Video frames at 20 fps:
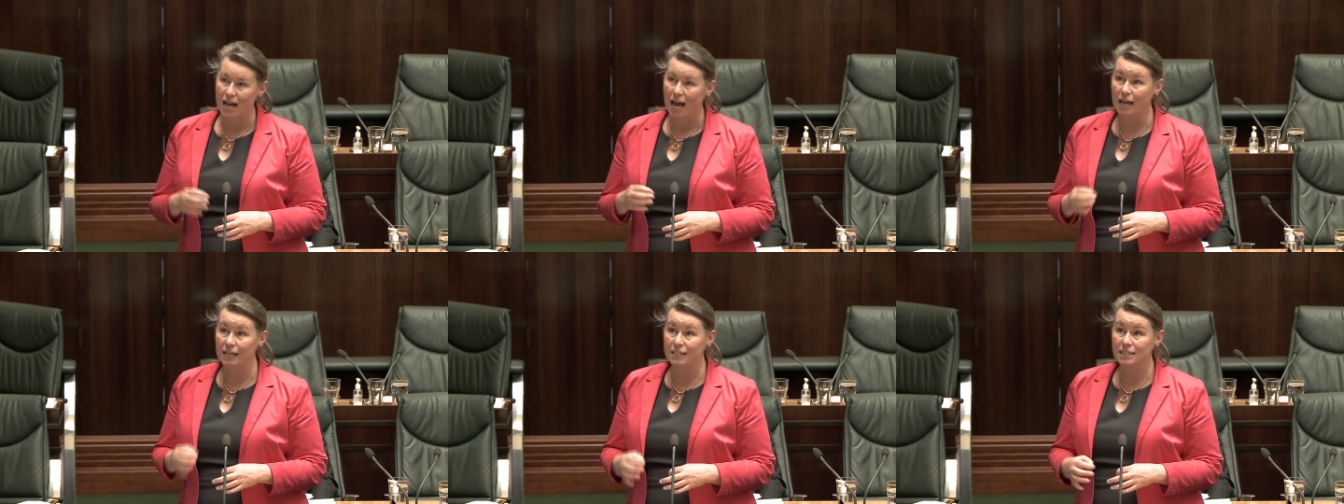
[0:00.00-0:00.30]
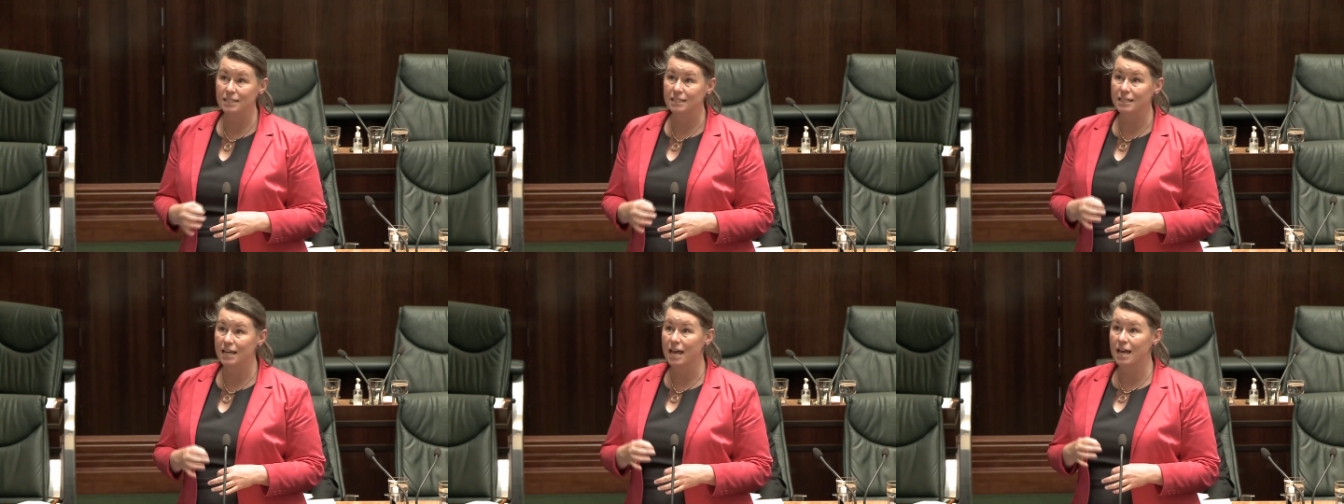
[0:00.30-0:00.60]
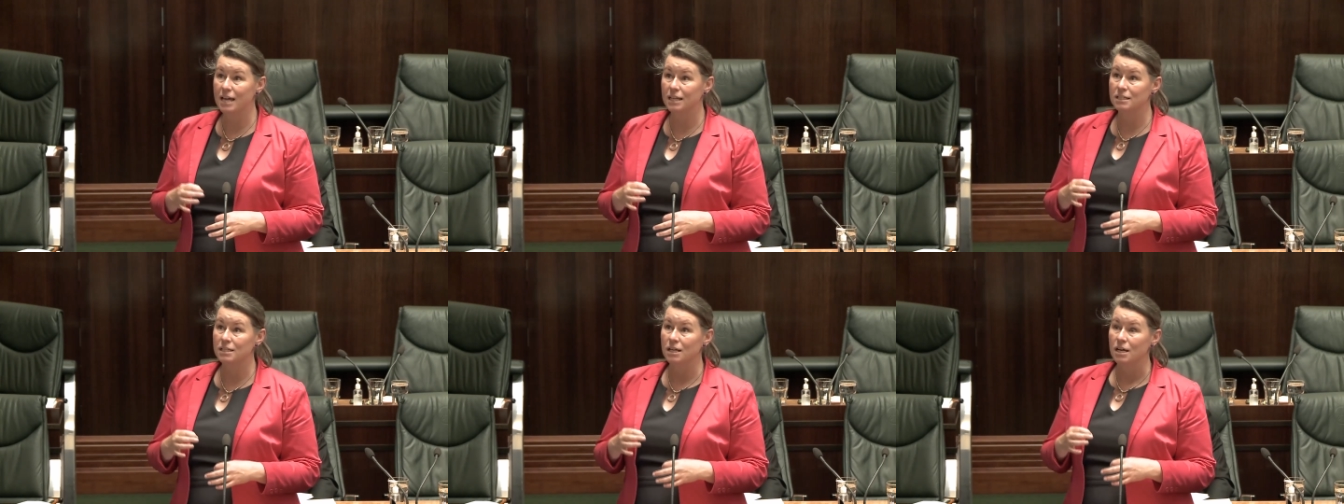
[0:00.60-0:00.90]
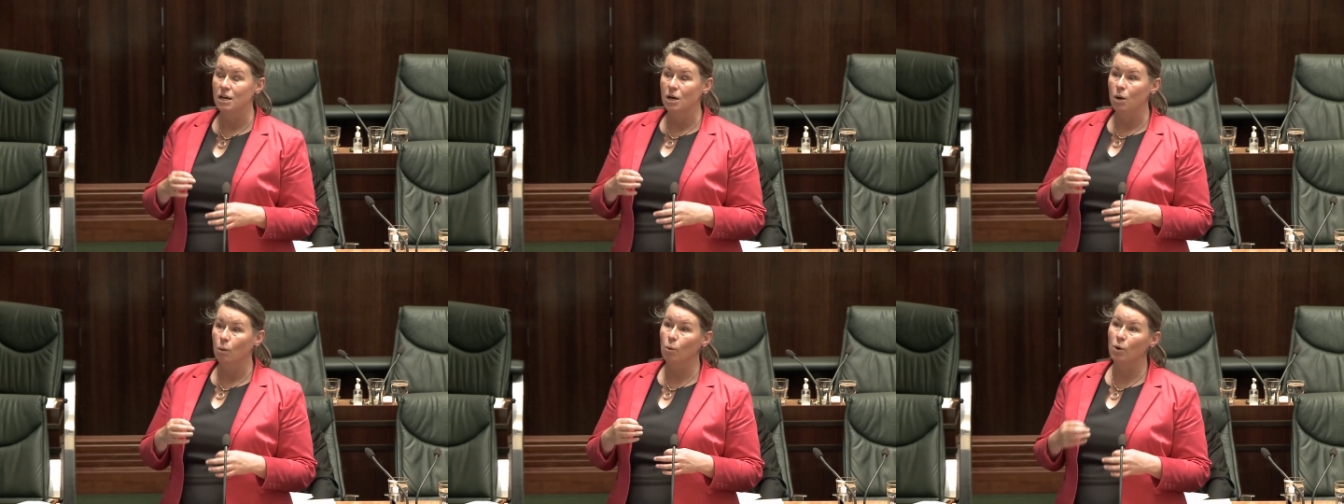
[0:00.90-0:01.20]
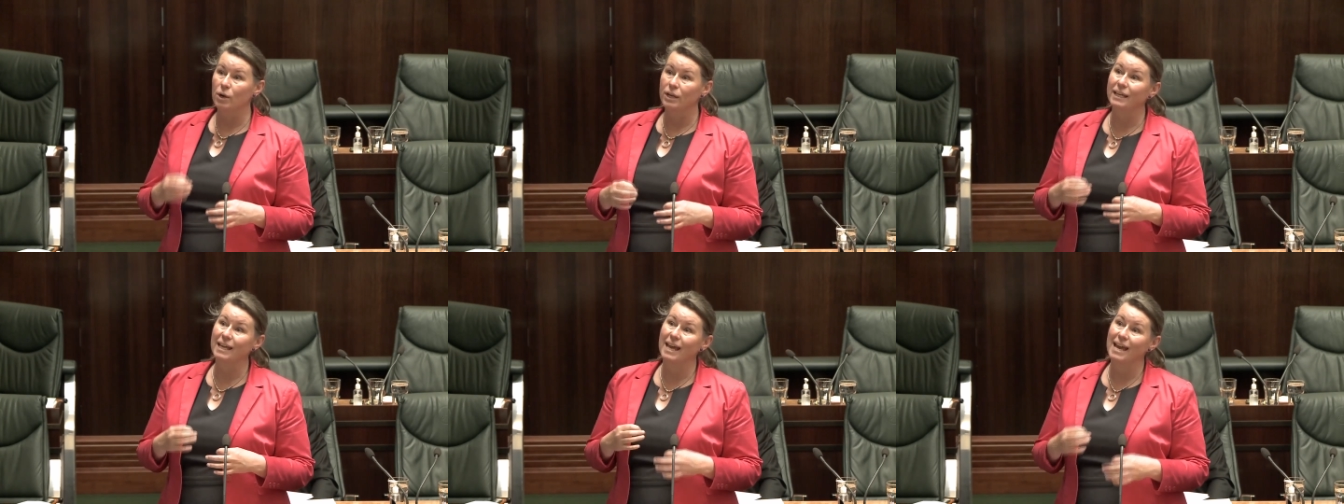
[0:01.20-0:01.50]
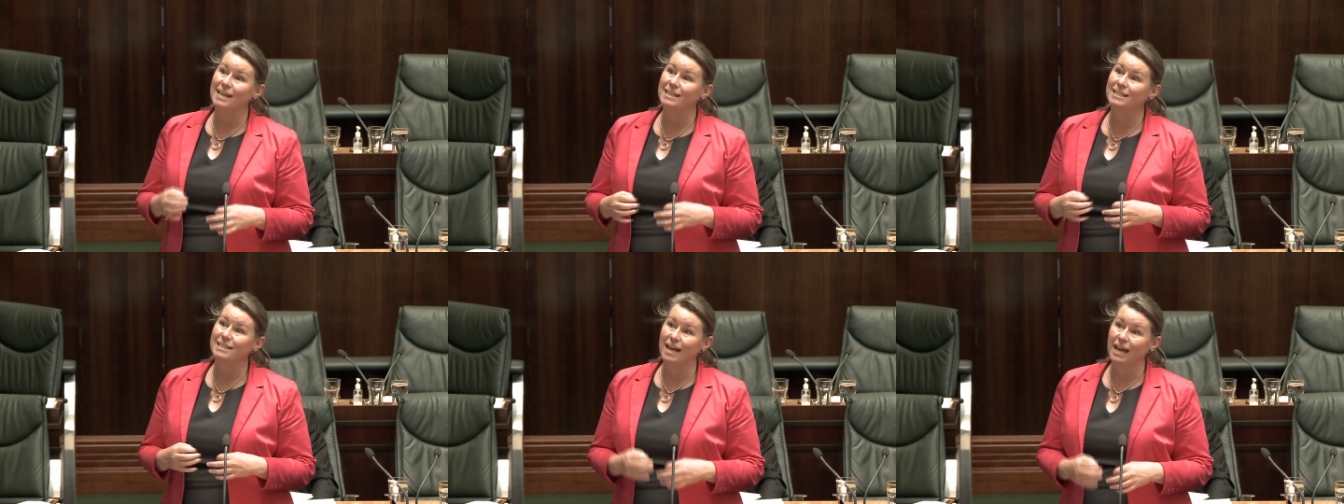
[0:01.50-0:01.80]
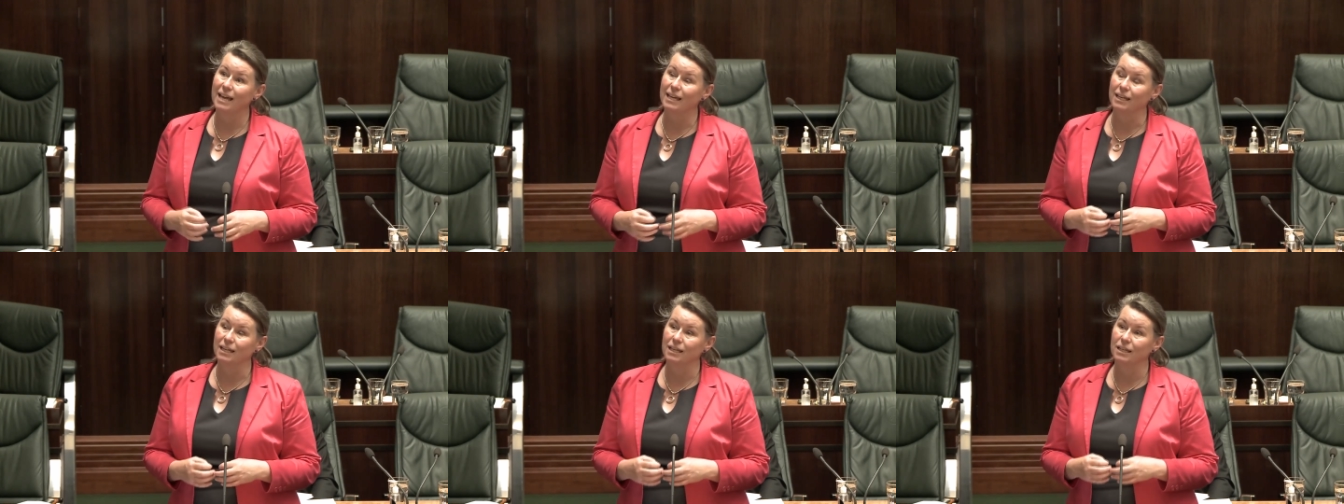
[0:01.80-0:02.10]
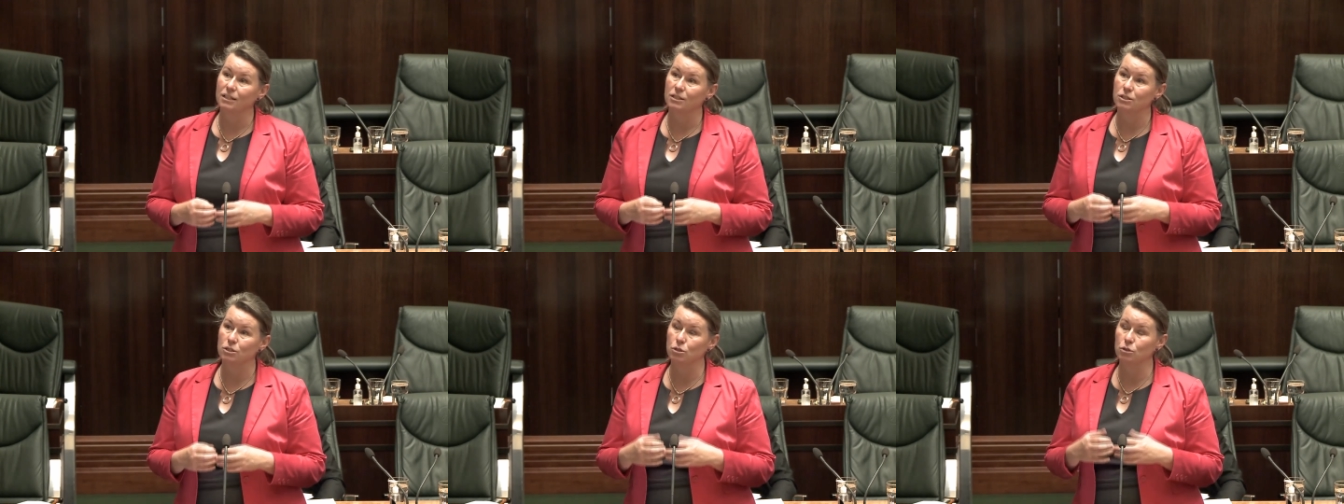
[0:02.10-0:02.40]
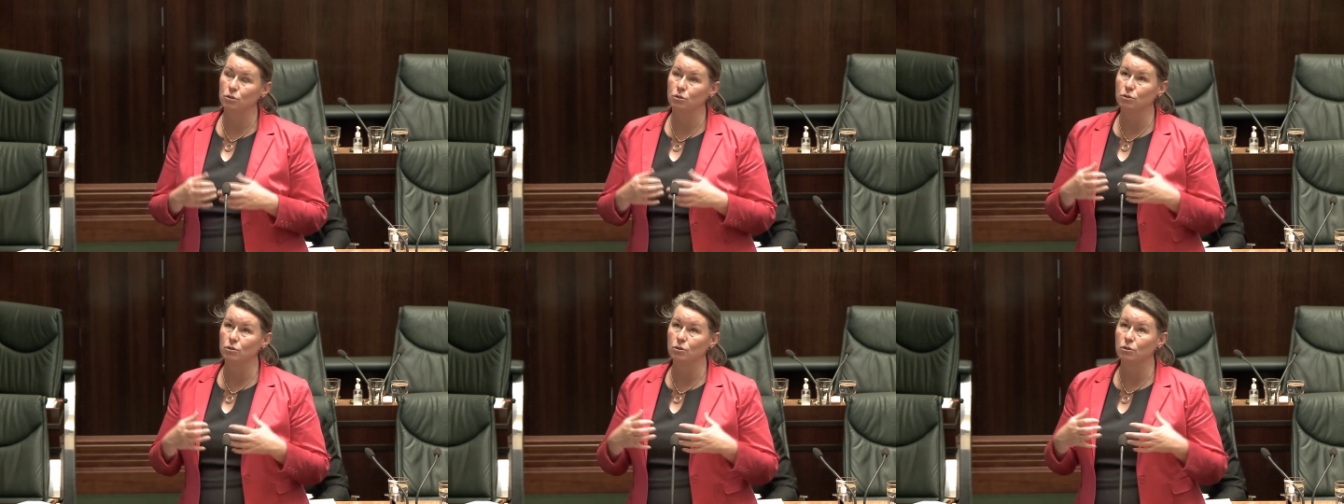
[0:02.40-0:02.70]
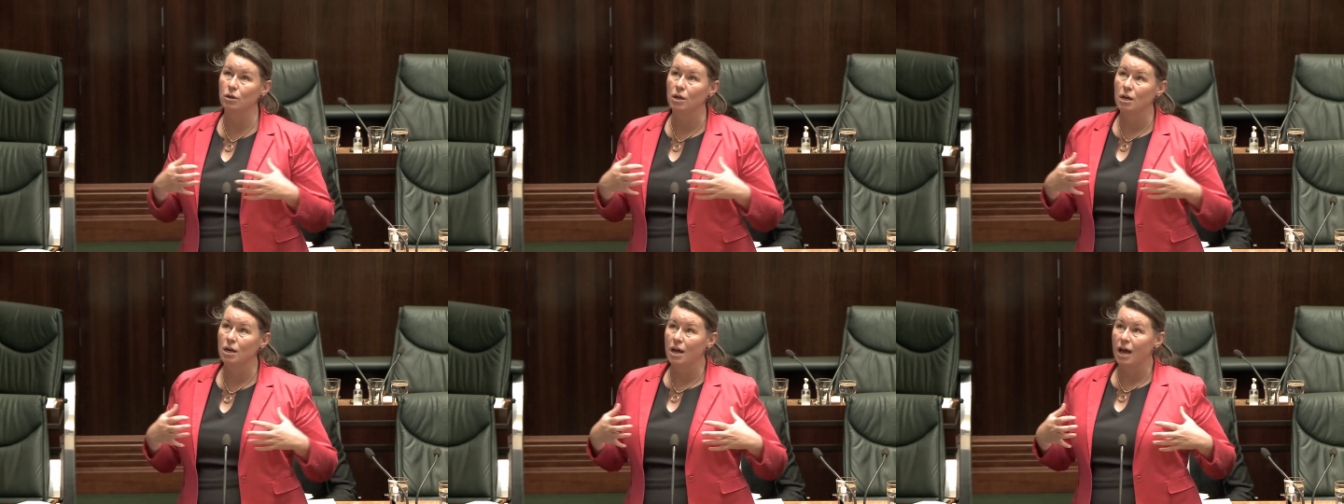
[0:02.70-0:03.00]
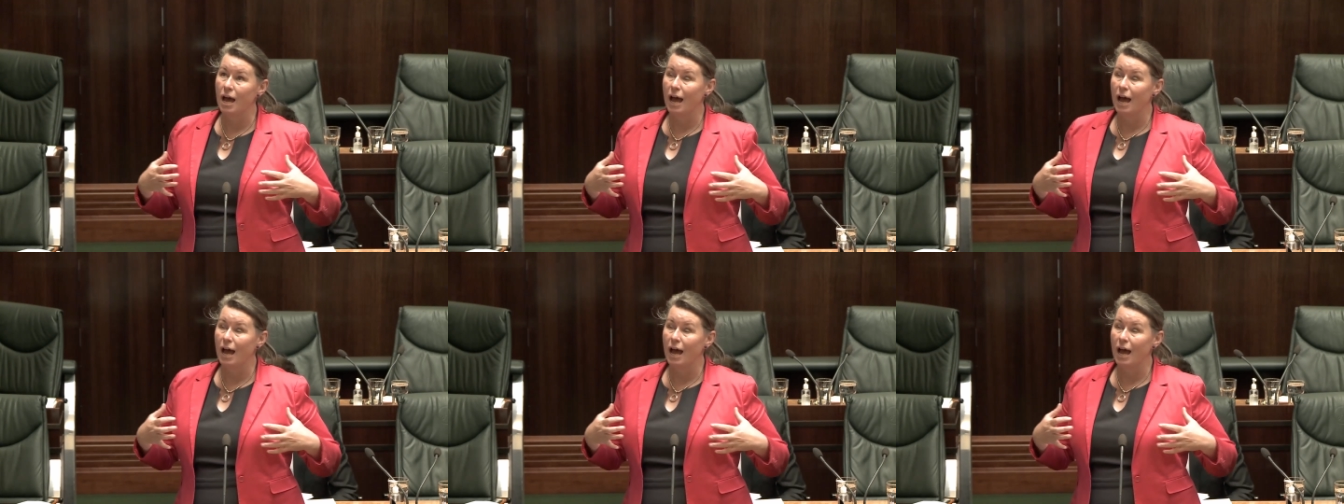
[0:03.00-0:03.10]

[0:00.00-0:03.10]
understand what it can take to.